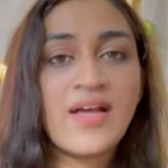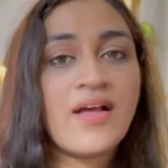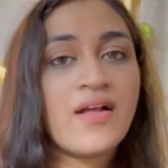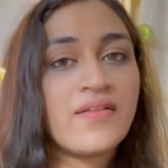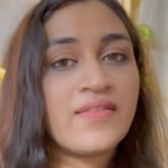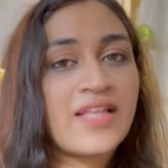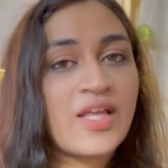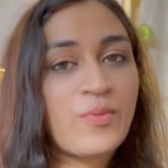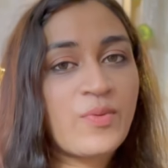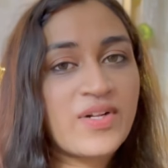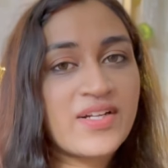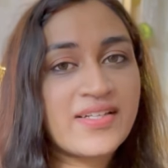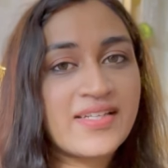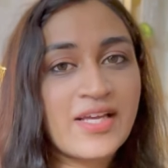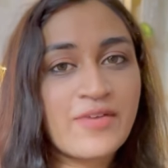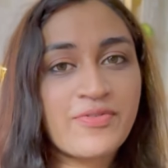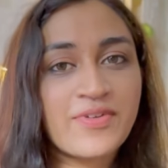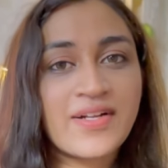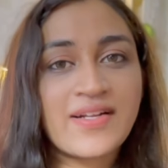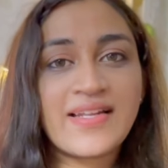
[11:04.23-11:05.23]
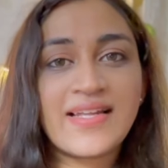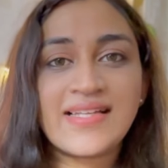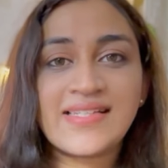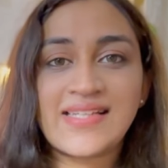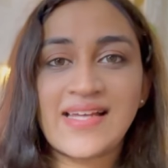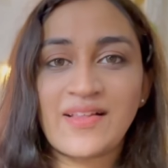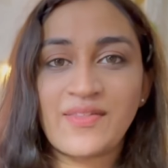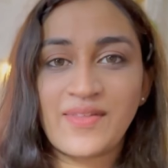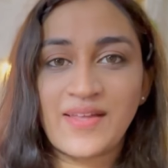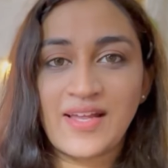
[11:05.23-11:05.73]
they will definitely
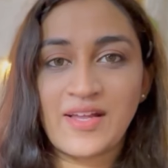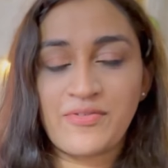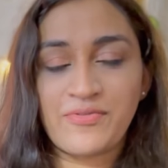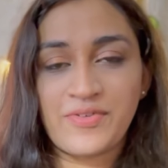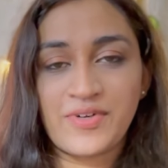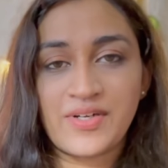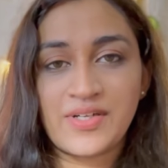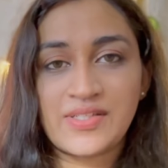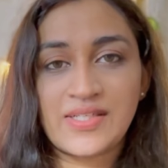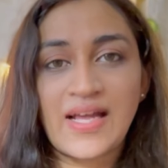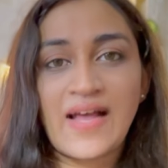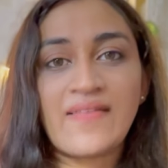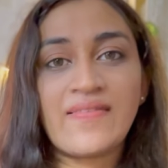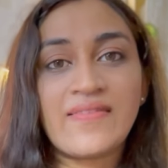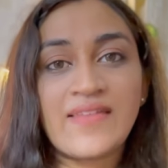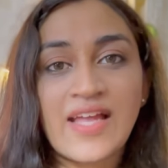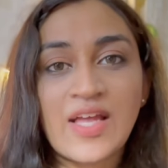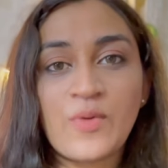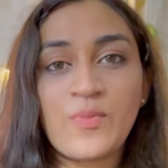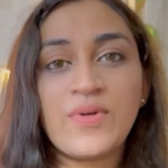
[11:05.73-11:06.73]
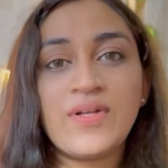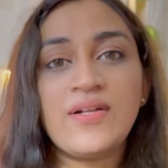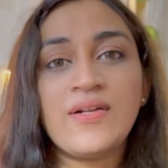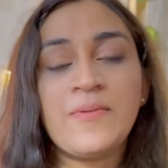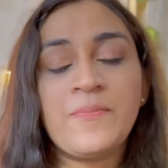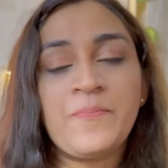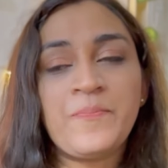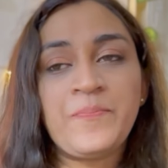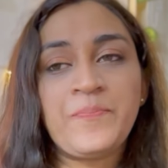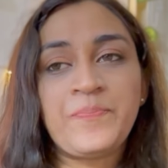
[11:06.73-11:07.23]
take the effort and they will
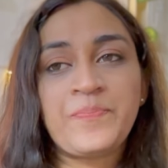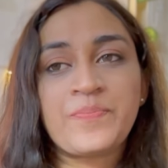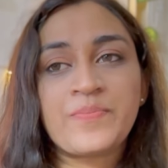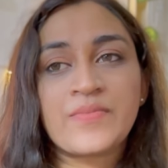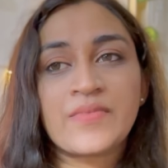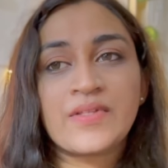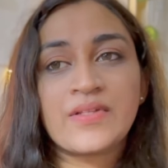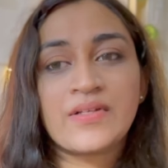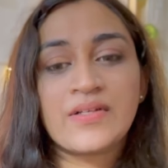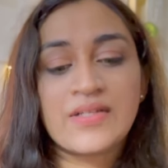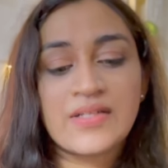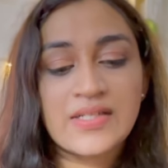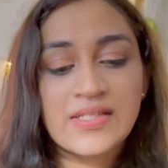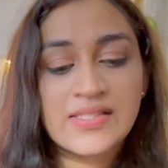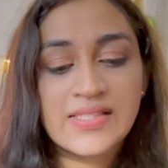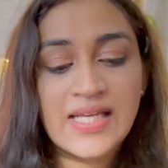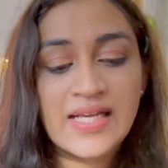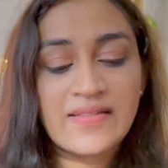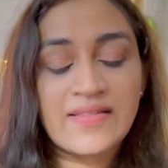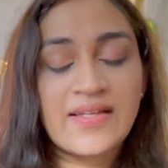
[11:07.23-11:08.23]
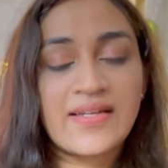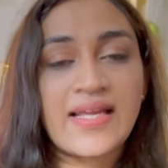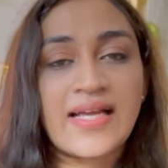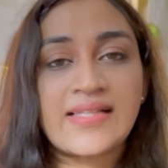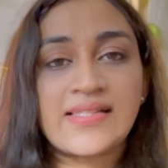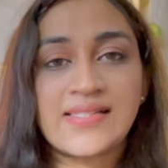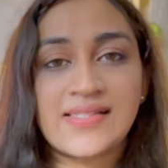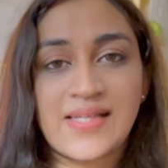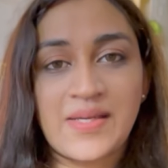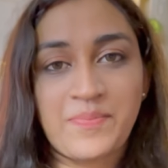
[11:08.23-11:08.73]
take the
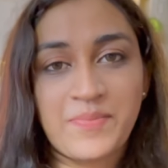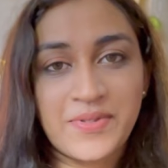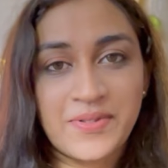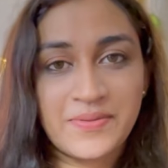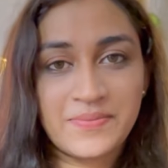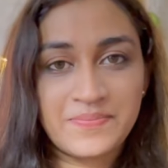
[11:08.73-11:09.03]
next step.